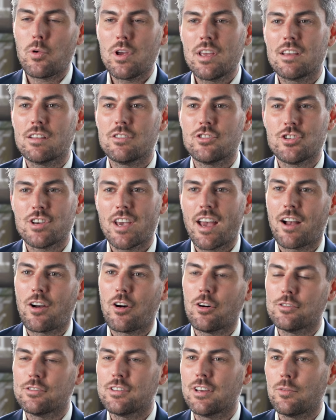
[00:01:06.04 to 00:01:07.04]
we can share
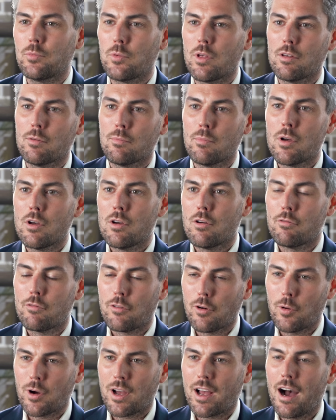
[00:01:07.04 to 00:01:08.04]
content with them
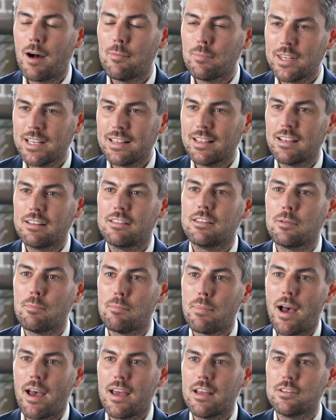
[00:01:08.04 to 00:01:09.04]
through a company LinkedIn
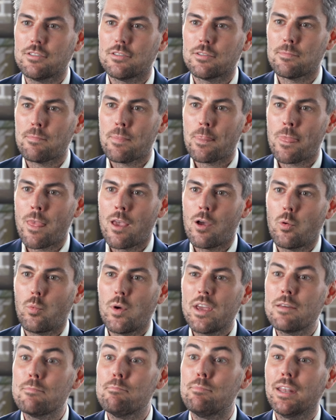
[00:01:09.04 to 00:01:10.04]
page.
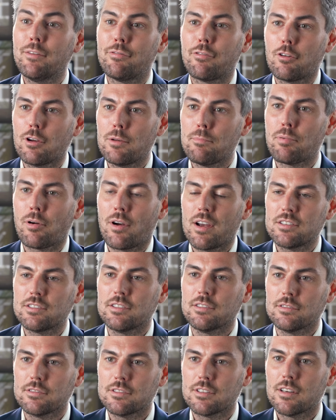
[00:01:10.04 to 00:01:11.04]
We can bid for
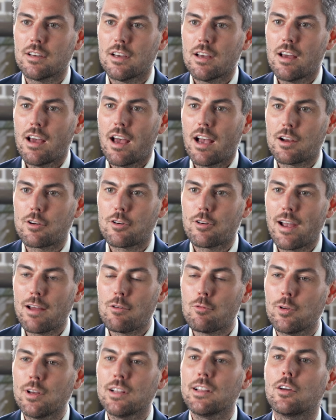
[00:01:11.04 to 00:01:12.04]
impressions and
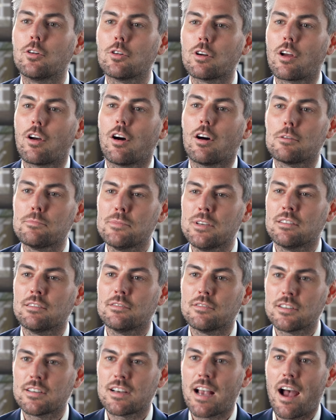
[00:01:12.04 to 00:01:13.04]
create really good economies
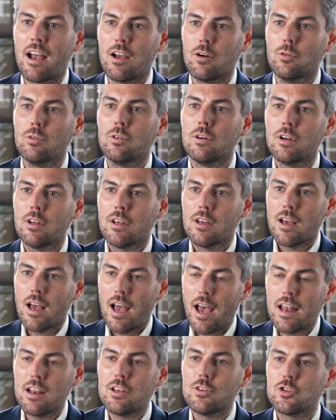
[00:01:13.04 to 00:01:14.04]
of scale
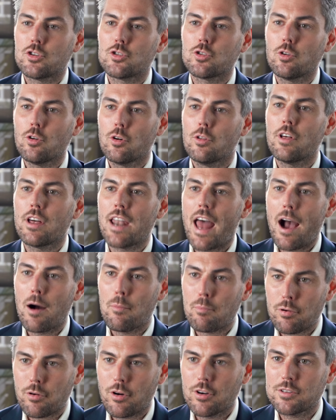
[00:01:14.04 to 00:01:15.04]
and ensure that our
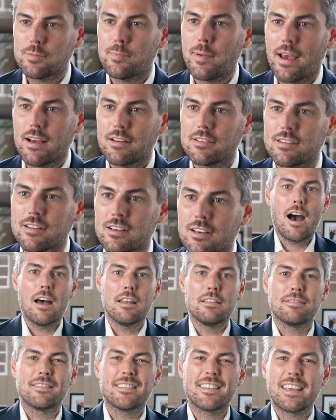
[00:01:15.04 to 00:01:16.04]
prospects
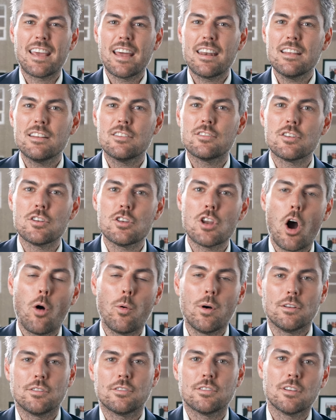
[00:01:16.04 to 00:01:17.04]
are getting to know
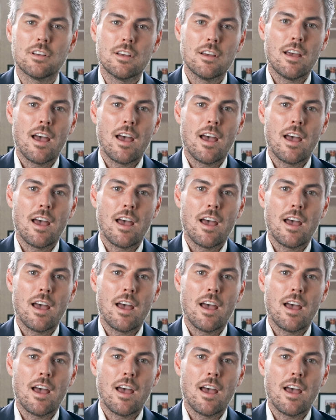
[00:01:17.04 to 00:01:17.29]
us